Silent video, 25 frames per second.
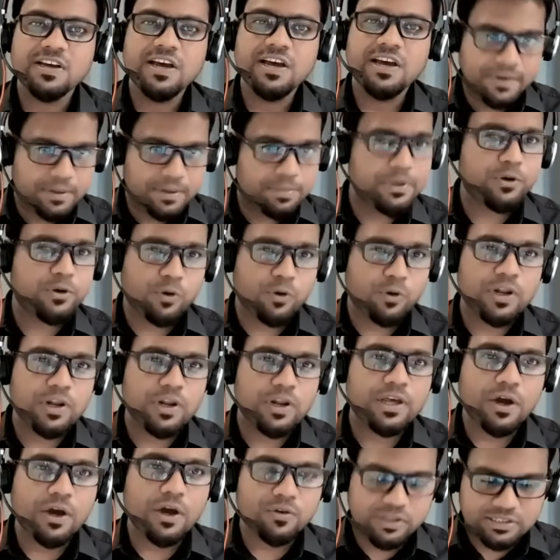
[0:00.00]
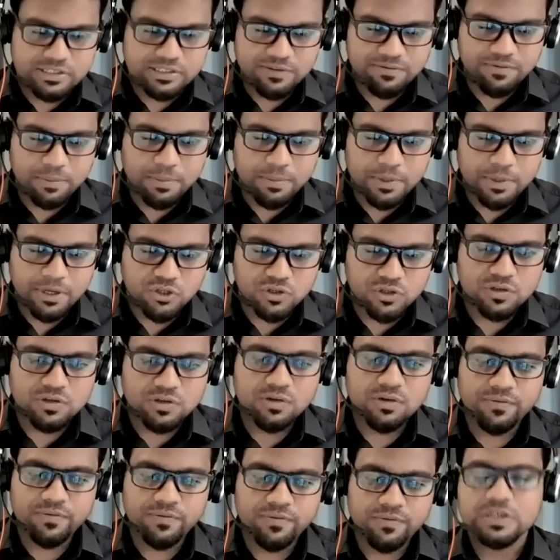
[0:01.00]
We'll be rolling out these information,
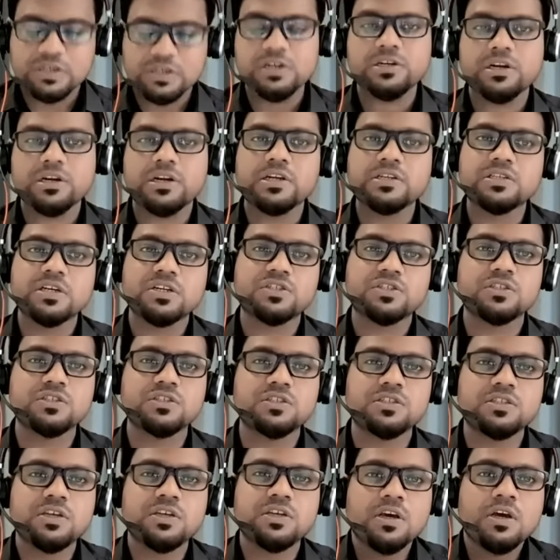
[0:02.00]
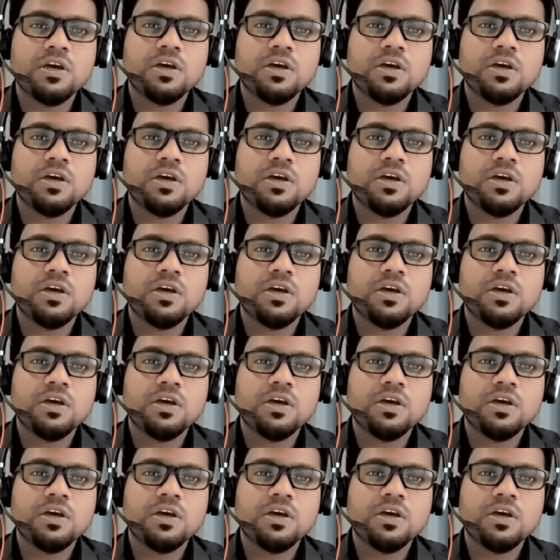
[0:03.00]
physical training sessions